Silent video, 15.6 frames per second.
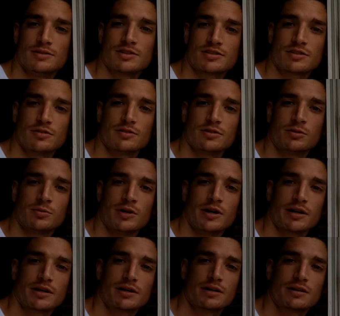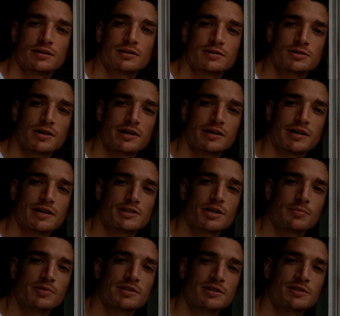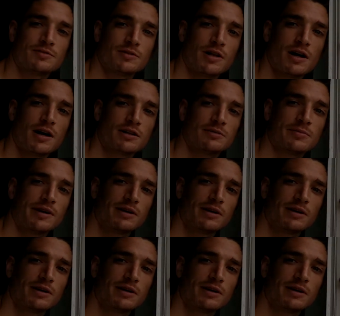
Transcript: just going to work, trying to catch up on these vlogs,